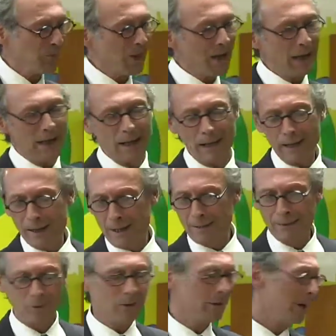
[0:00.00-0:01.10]
And I
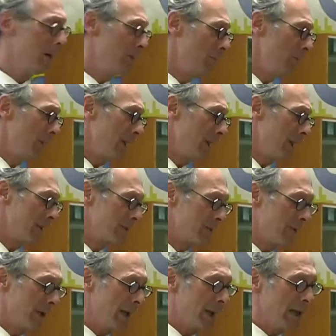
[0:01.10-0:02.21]
thought I knew the
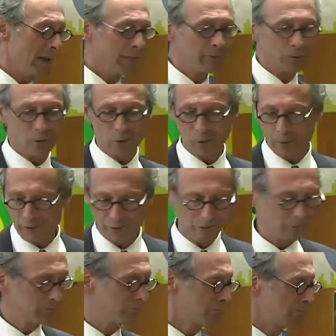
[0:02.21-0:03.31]
answer, and of
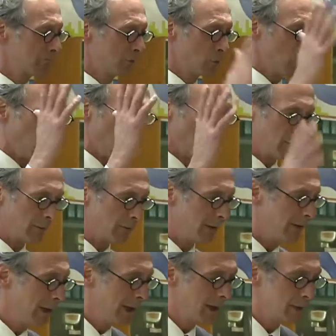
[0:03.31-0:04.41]
course called out
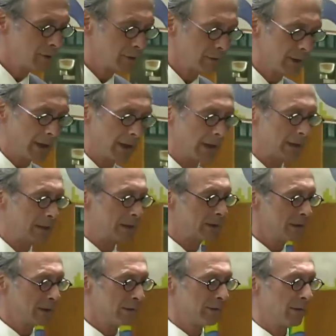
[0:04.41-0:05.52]
an answer, and
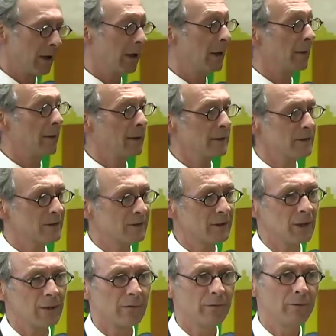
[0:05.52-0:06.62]
I think it just
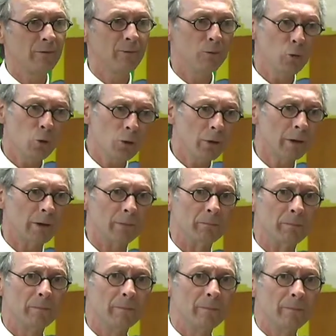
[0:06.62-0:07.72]
kind of floored him,
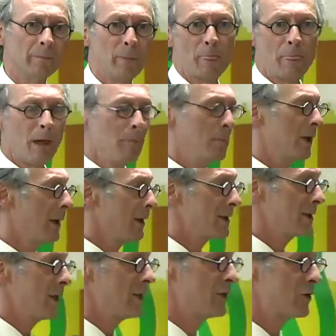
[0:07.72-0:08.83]
because
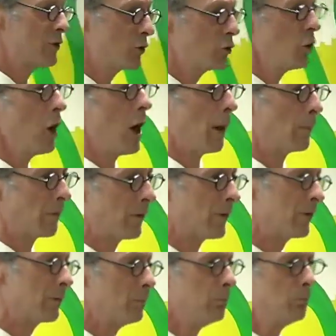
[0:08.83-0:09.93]
he stopped
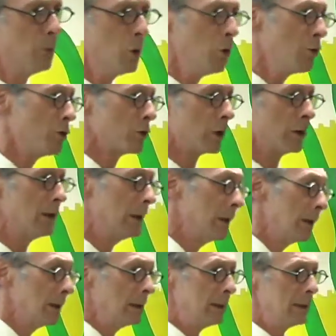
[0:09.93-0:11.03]
this motion,
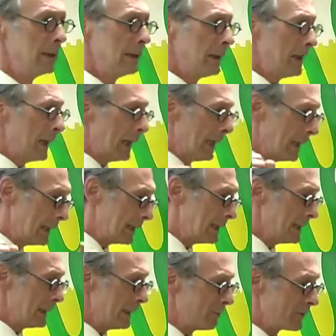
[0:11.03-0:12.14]
and
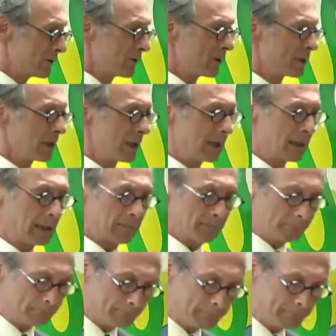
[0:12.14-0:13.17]
it was just like a